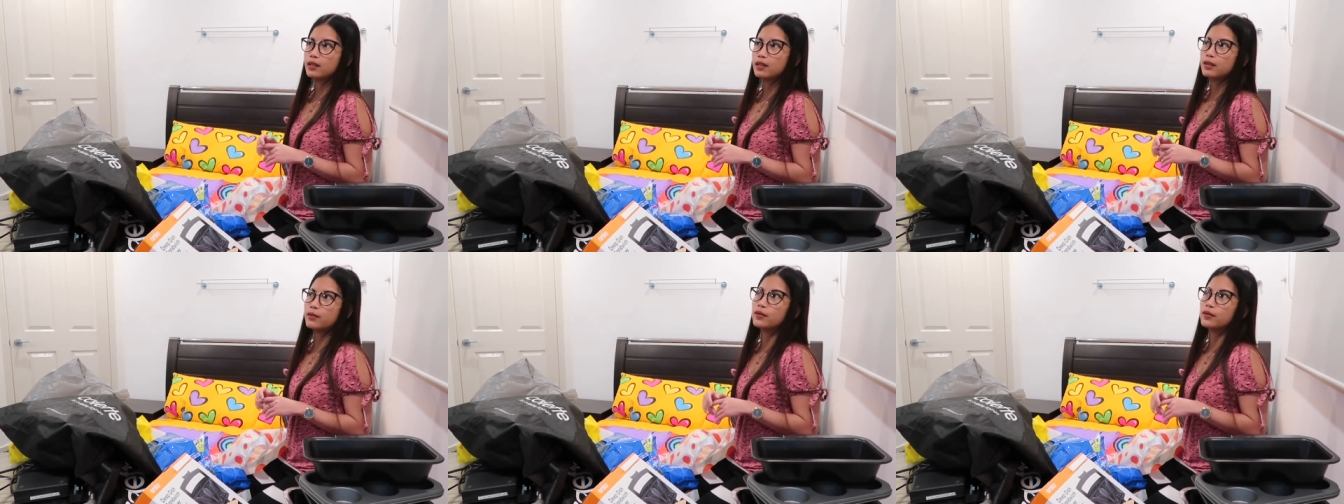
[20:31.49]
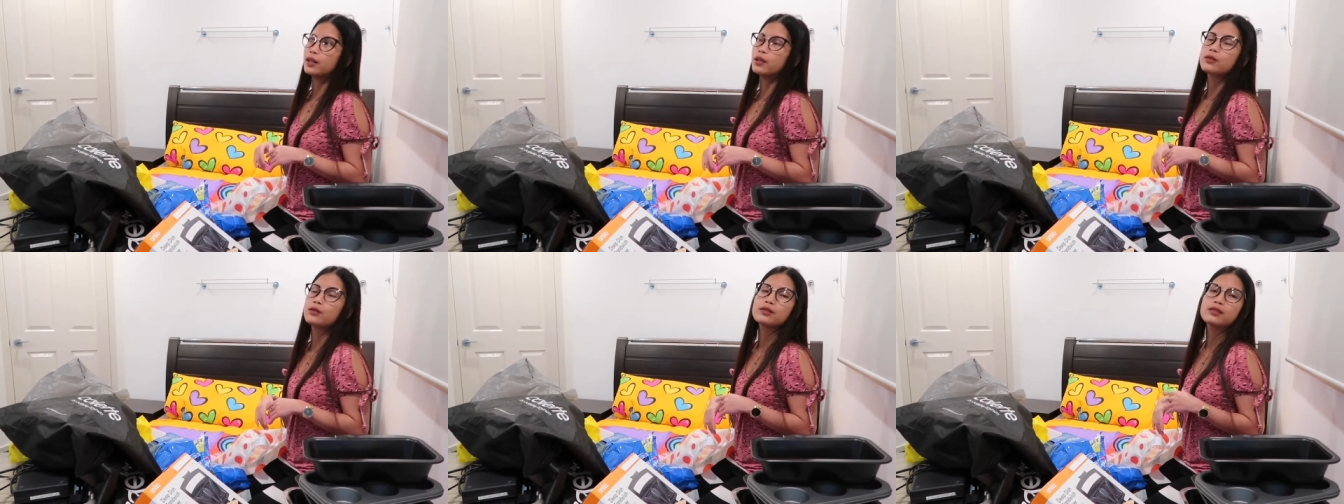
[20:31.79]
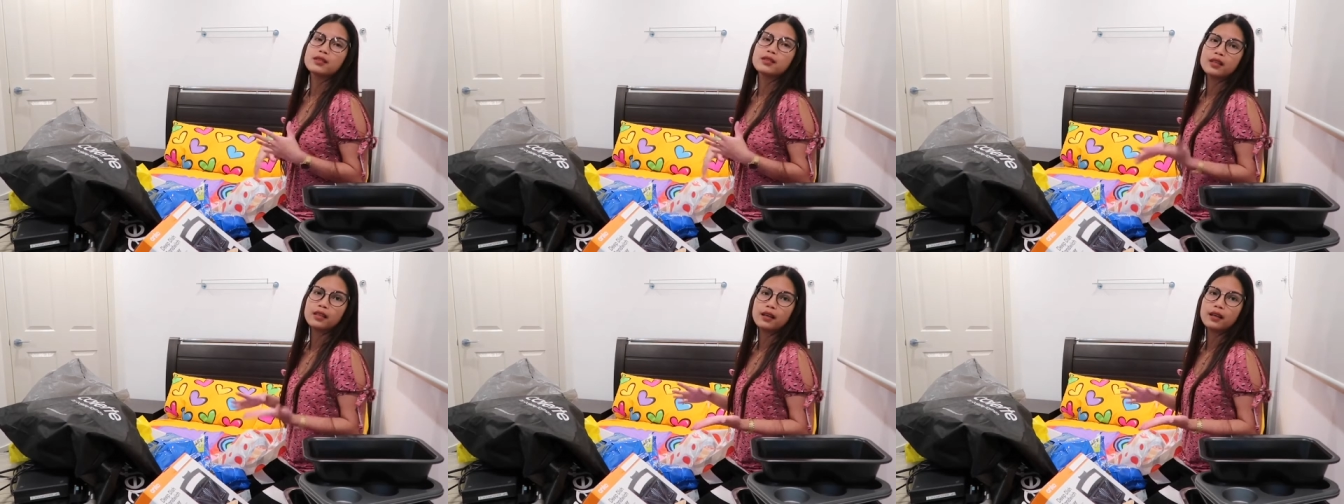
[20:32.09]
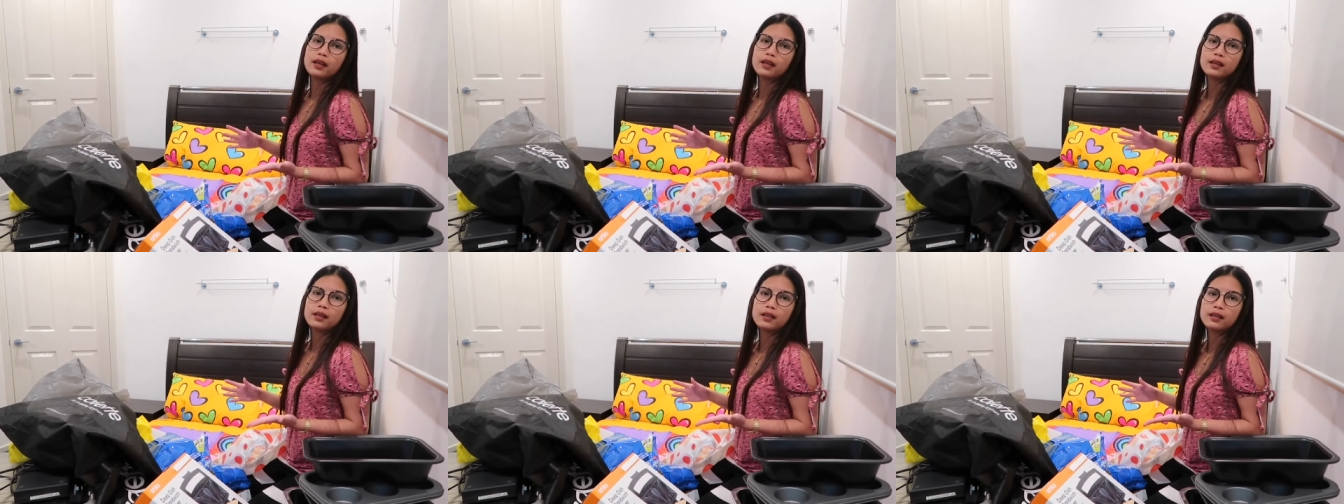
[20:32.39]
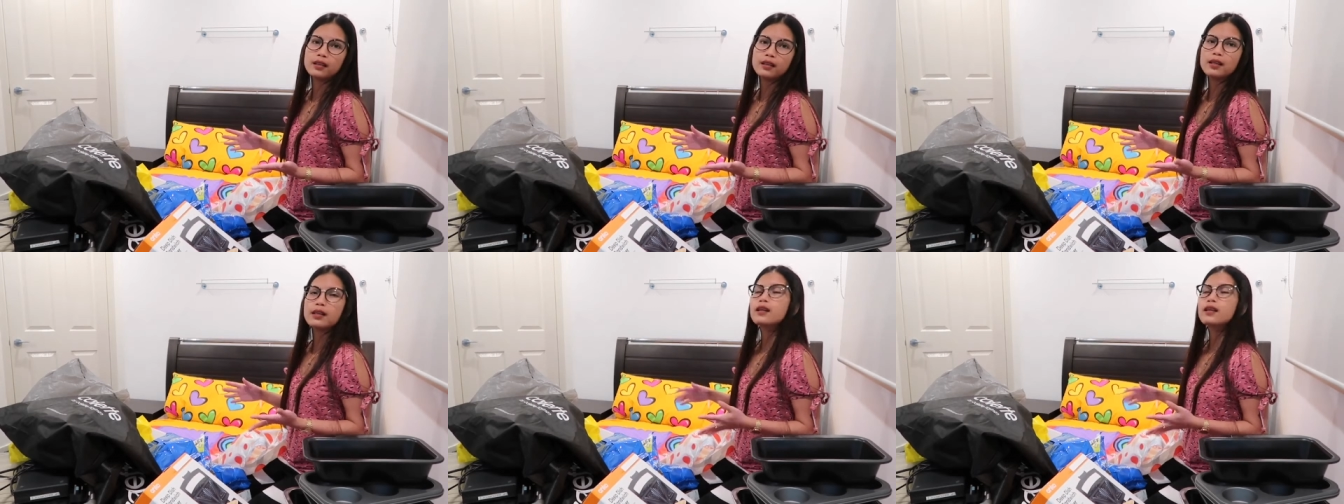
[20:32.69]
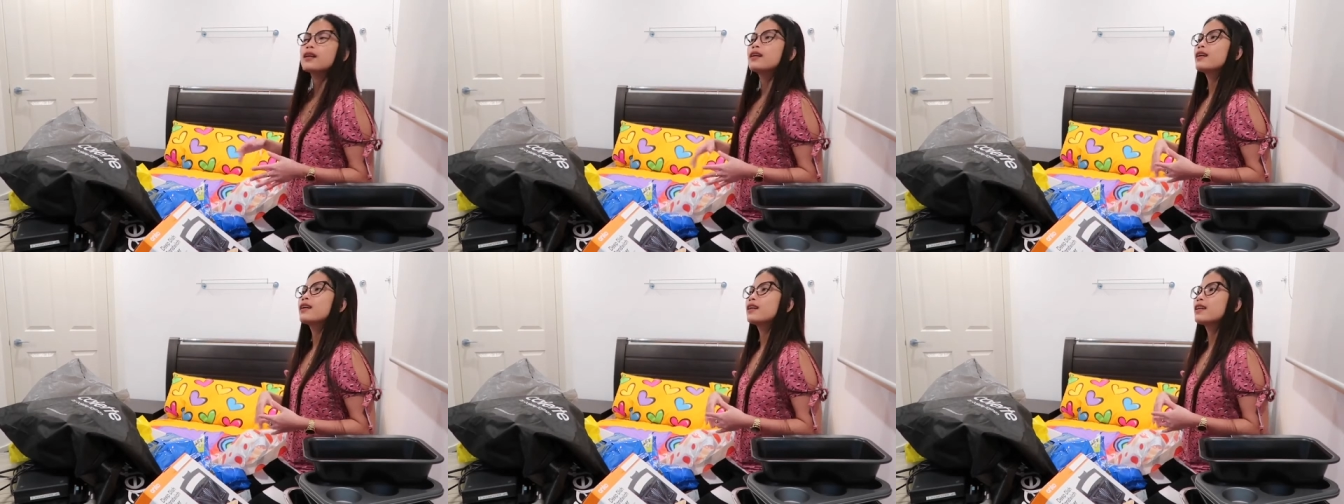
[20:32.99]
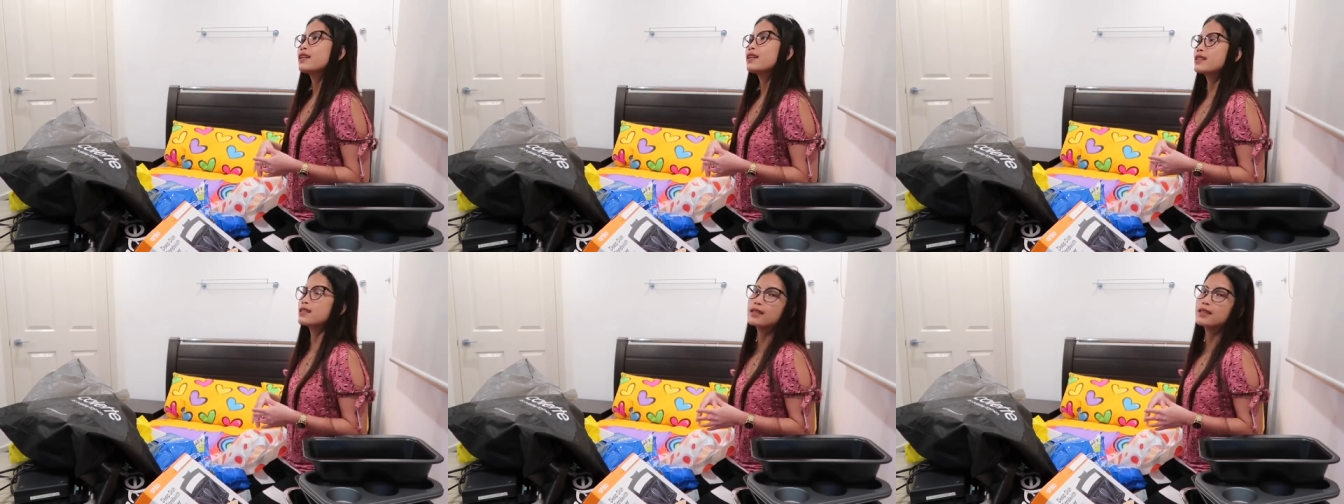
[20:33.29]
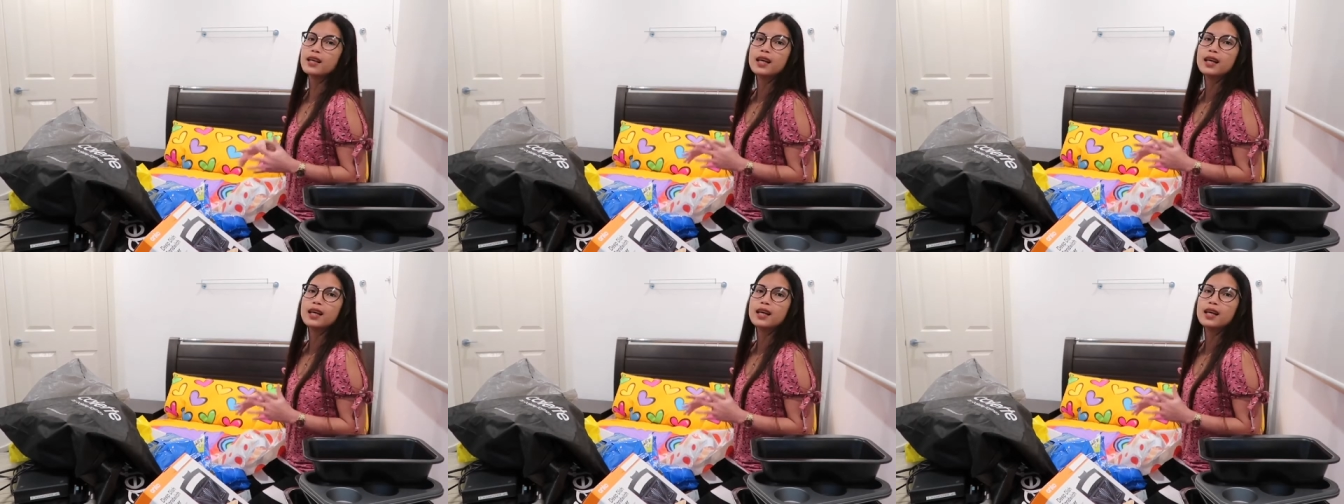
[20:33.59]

if he'll see it, he's